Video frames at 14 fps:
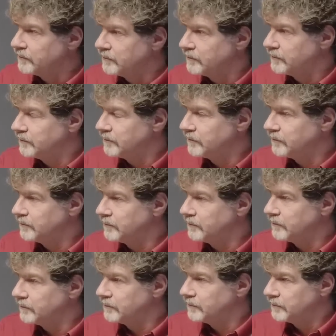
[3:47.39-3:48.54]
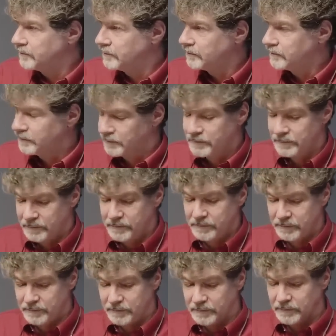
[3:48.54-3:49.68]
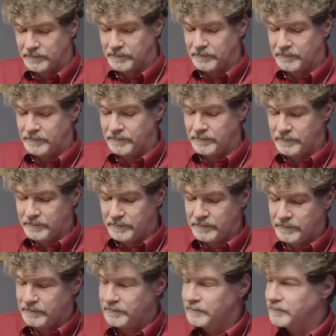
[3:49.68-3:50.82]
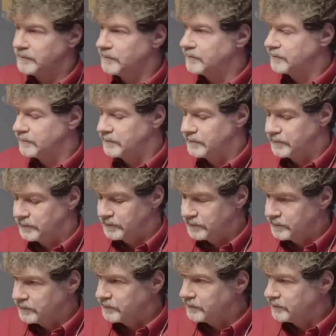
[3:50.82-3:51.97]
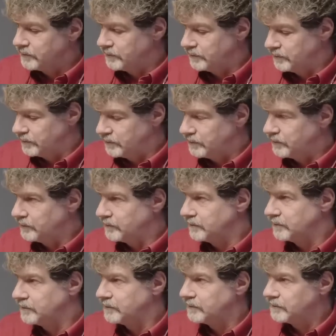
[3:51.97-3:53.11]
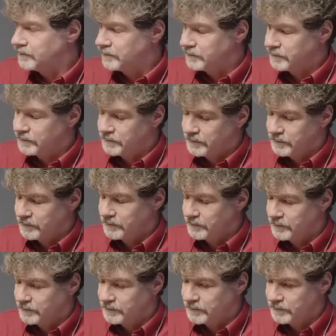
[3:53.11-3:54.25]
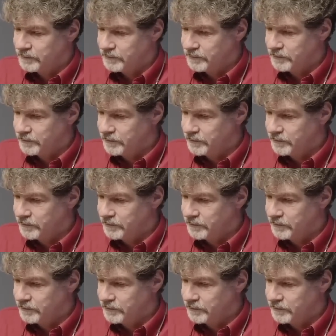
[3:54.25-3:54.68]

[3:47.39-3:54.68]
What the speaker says: This person isn't speaking.